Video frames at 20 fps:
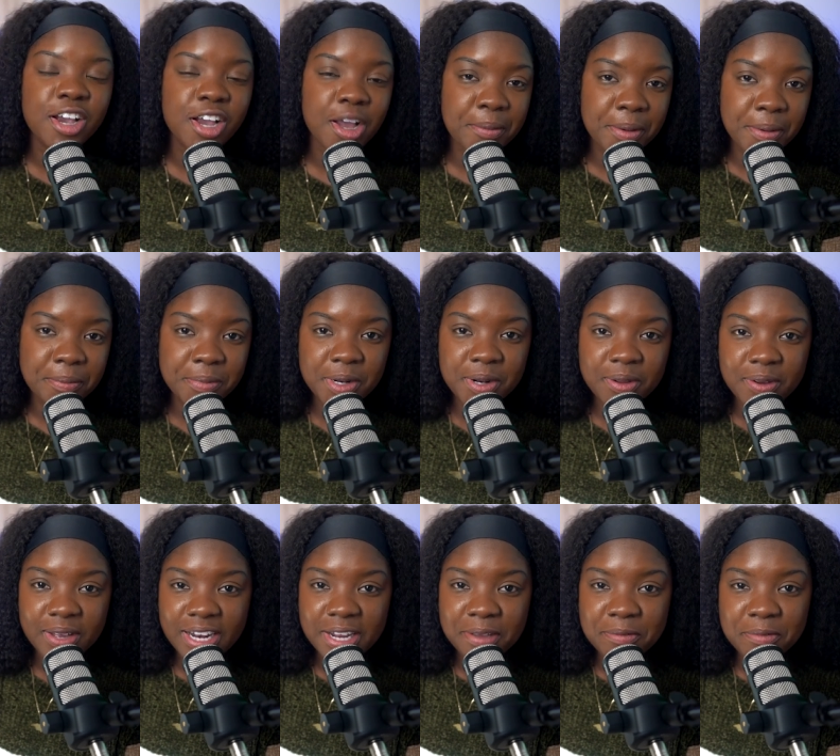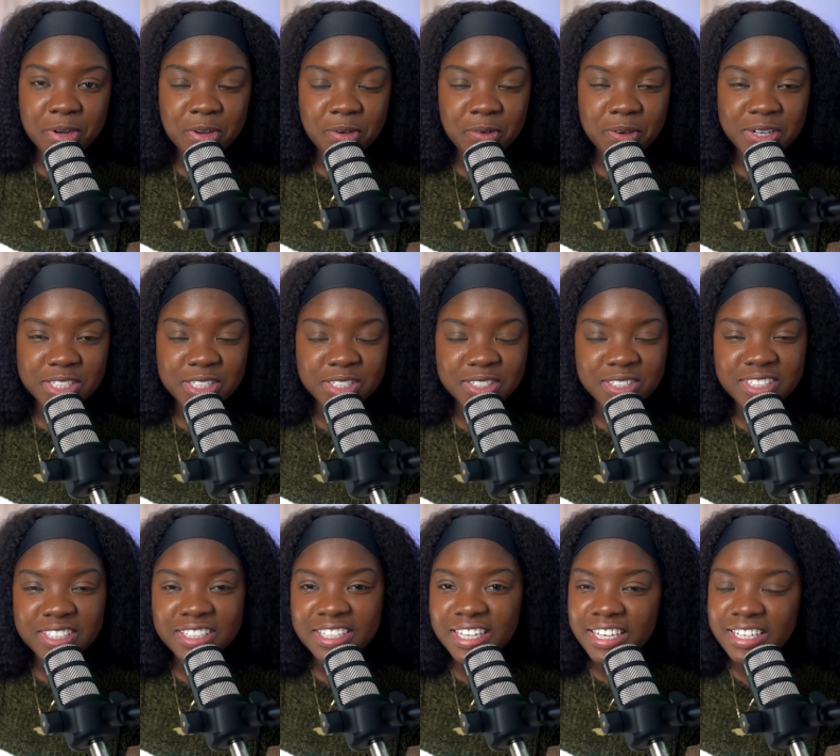Comment below and let me know what you
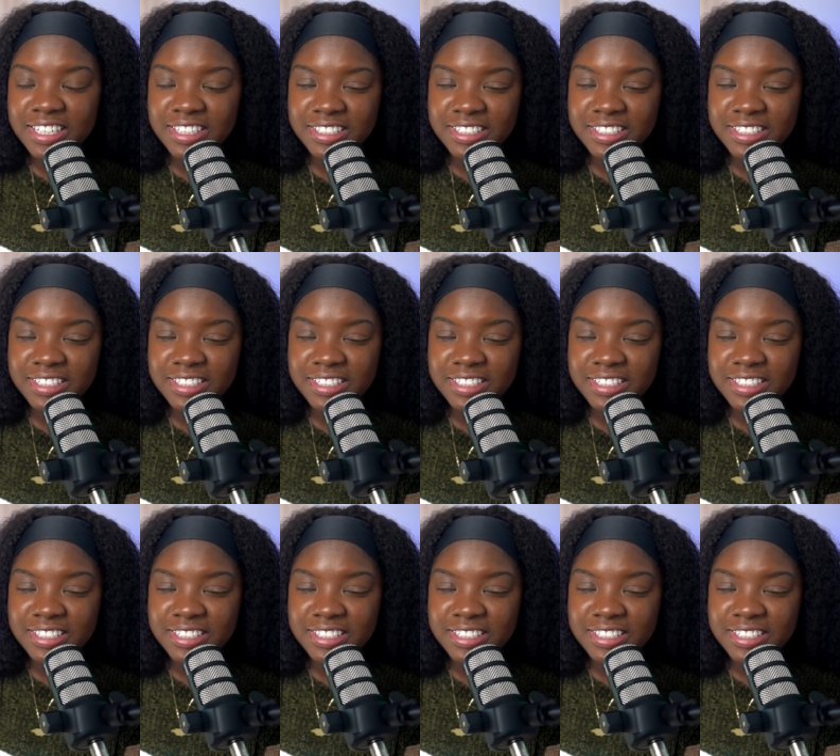think.